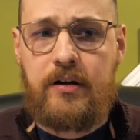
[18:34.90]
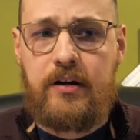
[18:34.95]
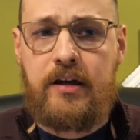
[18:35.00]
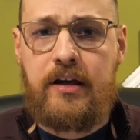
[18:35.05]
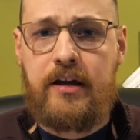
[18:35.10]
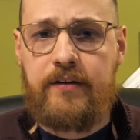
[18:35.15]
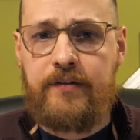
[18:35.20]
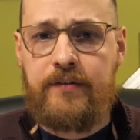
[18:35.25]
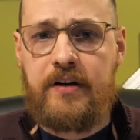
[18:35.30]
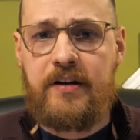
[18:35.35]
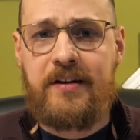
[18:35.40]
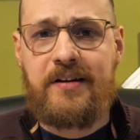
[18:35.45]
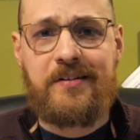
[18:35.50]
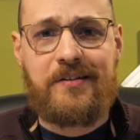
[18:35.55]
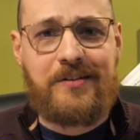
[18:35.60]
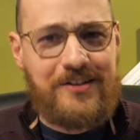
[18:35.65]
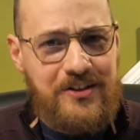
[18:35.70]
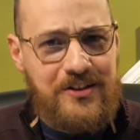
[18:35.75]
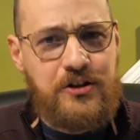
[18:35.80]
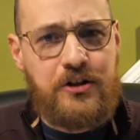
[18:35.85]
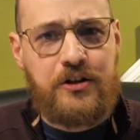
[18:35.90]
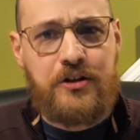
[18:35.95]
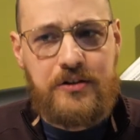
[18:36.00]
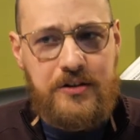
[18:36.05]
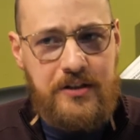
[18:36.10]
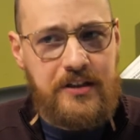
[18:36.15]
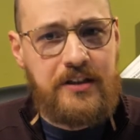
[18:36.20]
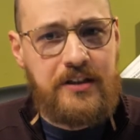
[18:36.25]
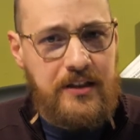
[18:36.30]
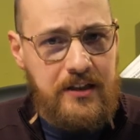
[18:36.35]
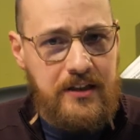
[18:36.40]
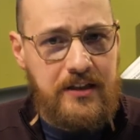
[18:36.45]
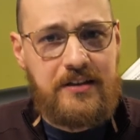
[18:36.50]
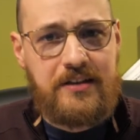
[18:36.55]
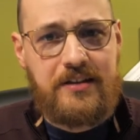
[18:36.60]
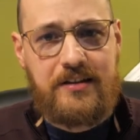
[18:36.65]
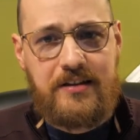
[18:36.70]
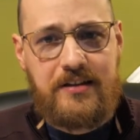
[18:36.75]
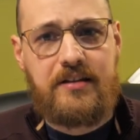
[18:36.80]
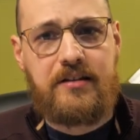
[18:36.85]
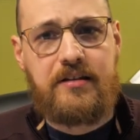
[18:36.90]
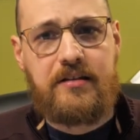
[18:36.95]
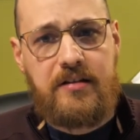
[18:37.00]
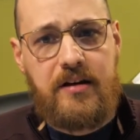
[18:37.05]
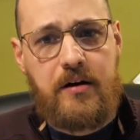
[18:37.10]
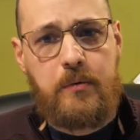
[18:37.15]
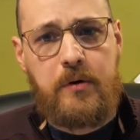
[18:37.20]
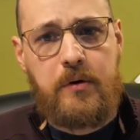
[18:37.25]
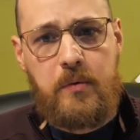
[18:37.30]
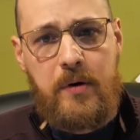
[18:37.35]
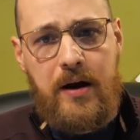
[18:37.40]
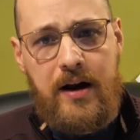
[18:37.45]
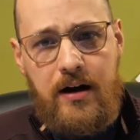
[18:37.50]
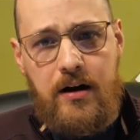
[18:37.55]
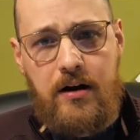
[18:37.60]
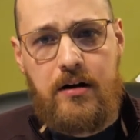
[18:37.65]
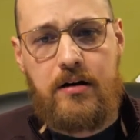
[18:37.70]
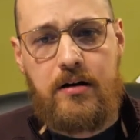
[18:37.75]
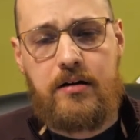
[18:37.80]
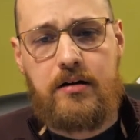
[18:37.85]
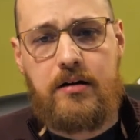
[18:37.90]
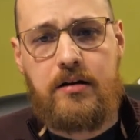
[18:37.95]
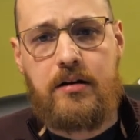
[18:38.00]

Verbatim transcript: given the Jersey that we wear.